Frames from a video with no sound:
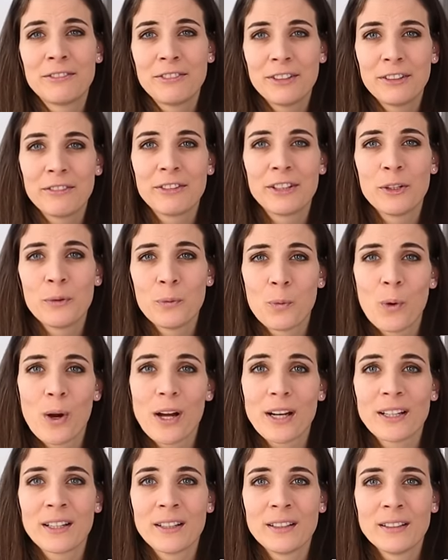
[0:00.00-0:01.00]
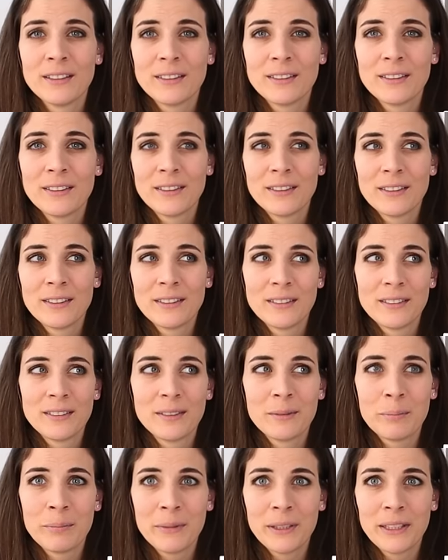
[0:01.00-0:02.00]
51
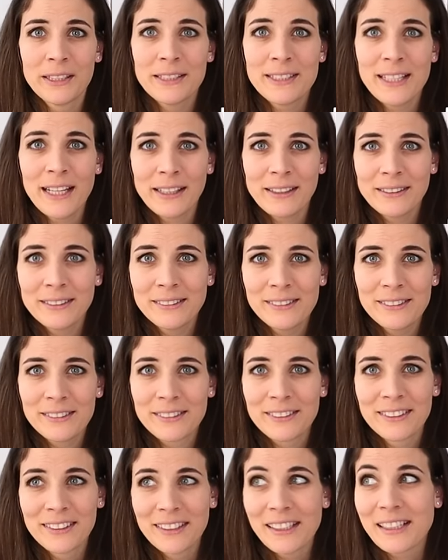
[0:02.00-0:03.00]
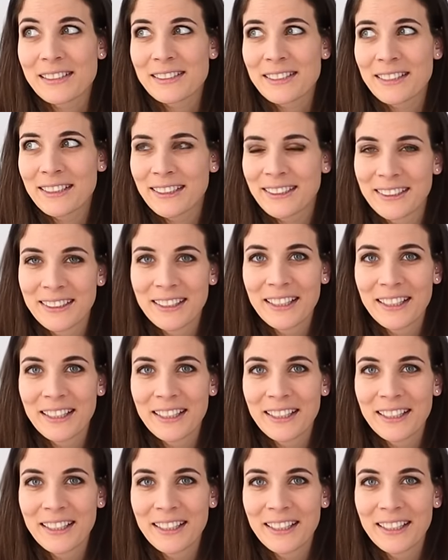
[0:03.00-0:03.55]
milliseconds, is it?